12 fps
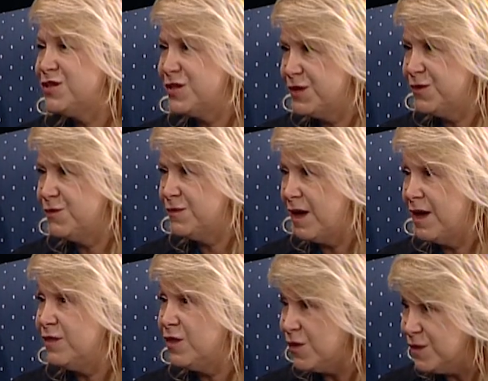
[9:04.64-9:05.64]
to you,
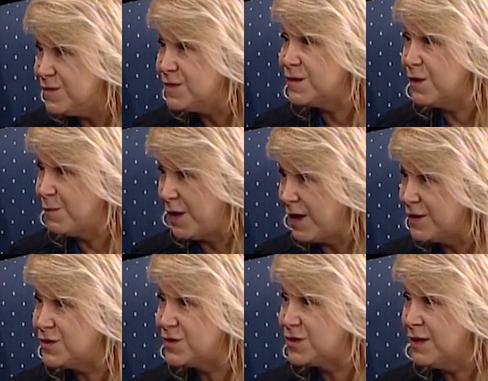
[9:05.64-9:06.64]
I learn so
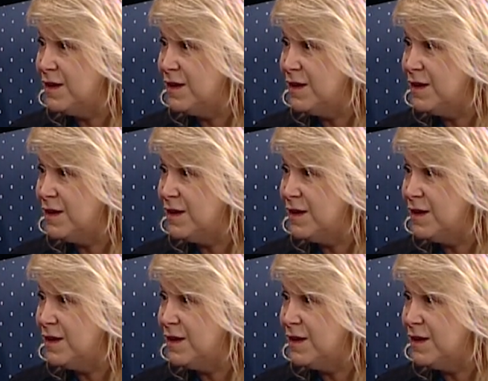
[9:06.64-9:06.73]
much.